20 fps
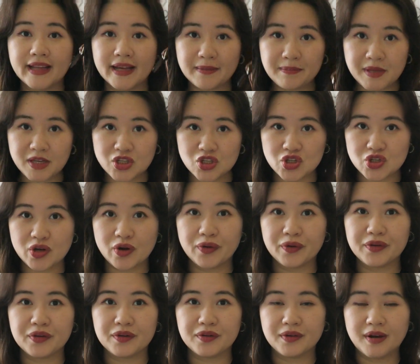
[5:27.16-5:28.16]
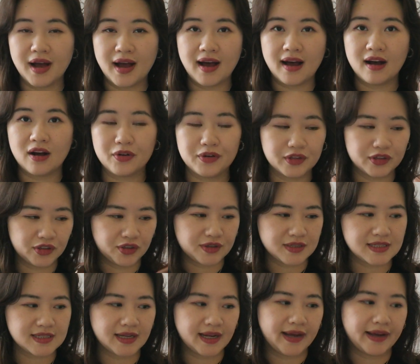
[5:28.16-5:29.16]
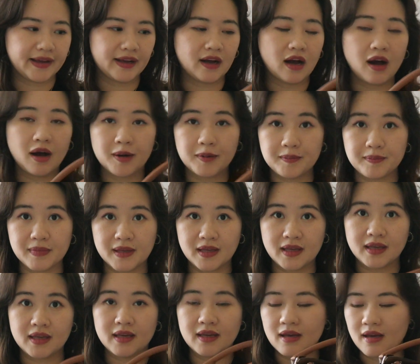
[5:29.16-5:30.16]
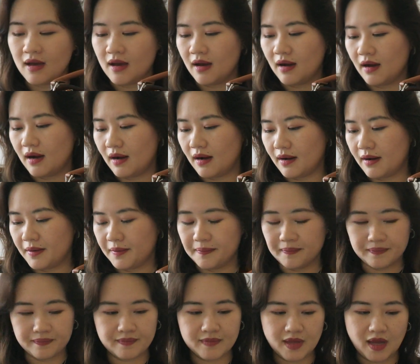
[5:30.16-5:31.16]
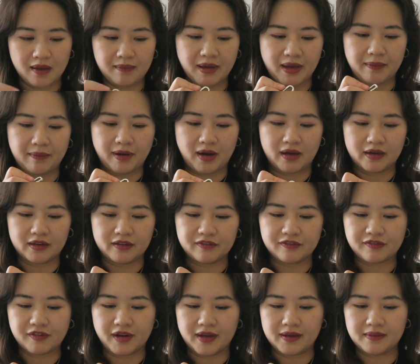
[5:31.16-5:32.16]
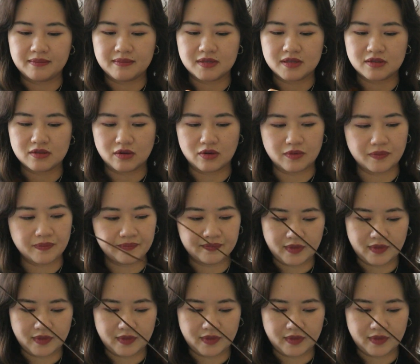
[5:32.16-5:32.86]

Let me show you how it looks like on me, um, on my body frame. So.